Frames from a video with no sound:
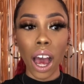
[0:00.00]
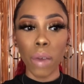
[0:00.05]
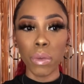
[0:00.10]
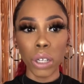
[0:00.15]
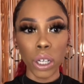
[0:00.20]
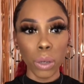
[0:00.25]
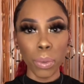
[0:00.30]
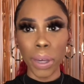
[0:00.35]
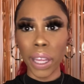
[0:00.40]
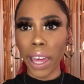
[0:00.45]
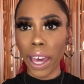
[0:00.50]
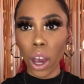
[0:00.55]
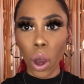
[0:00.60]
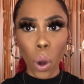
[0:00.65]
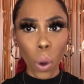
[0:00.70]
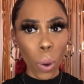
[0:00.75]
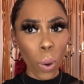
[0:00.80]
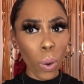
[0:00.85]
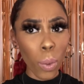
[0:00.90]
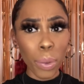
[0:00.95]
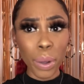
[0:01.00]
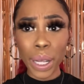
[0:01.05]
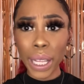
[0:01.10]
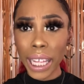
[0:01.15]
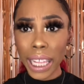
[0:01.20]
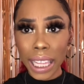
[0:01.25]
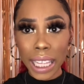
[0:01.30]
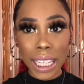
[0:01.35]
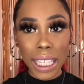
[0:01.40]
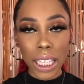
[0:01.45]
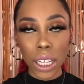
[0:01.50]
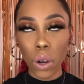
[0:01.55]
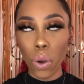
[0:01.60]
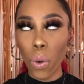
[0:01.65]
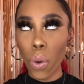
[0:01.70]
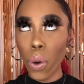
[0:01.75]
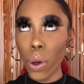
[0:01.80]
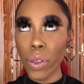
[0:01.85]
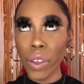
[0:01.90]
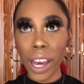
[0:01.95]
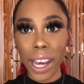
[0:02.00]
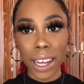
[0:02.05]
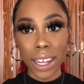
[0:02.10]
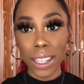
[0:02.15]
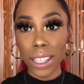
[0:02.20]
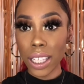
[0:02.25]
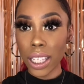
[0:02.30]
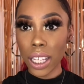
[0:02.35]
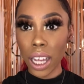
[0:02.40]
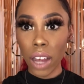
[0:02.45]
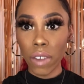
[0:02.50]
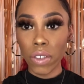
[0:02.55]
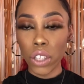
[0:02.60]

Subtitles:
It'll be like a whole playlist and all that good stuff.